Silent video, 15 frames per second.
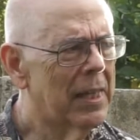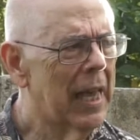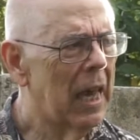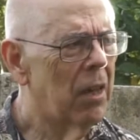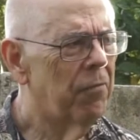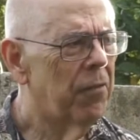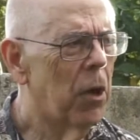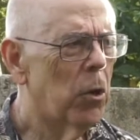
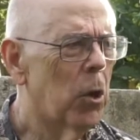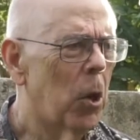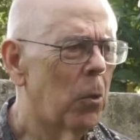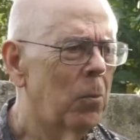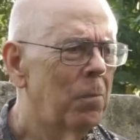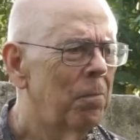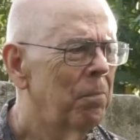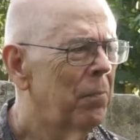
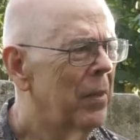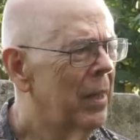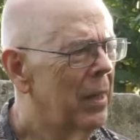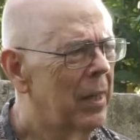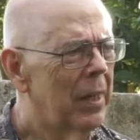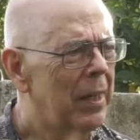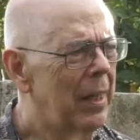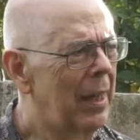telephoto,
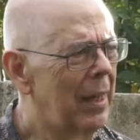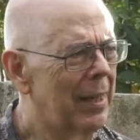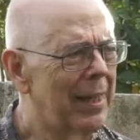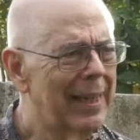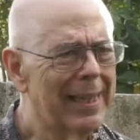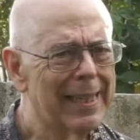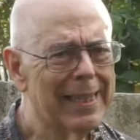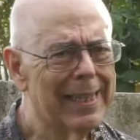
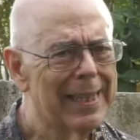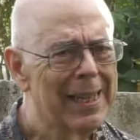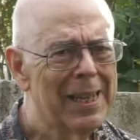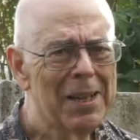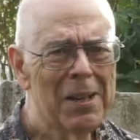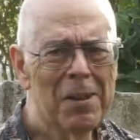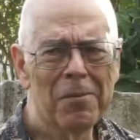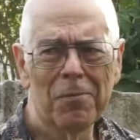it's
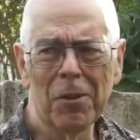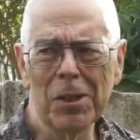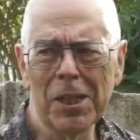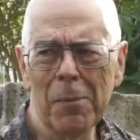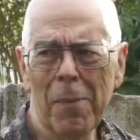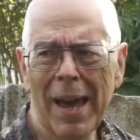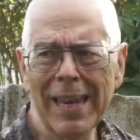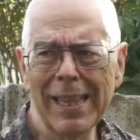for
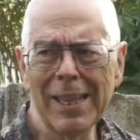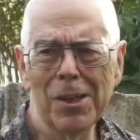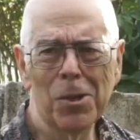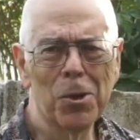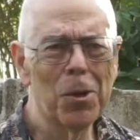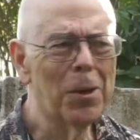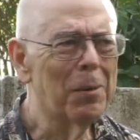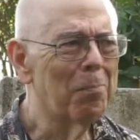somebody that's
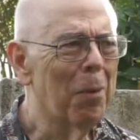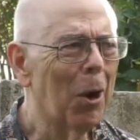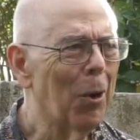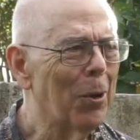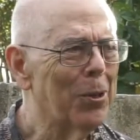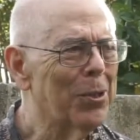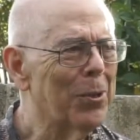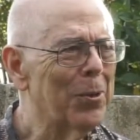shooting
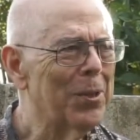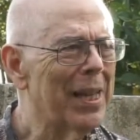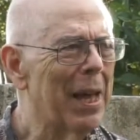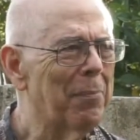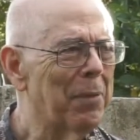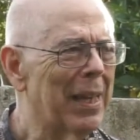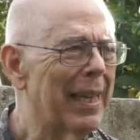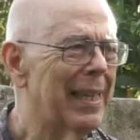birds or
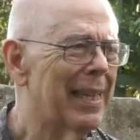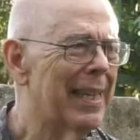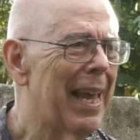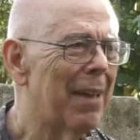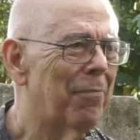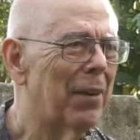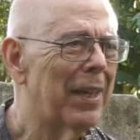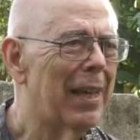something. It's
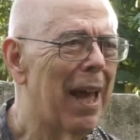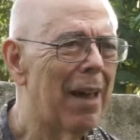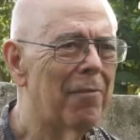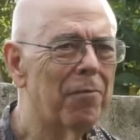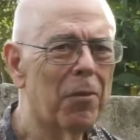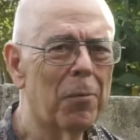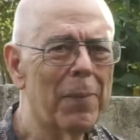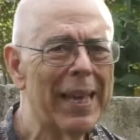definitely not
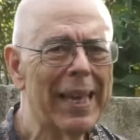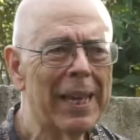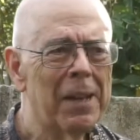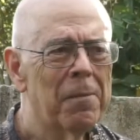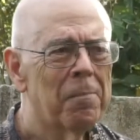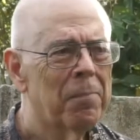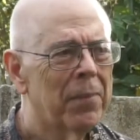for me.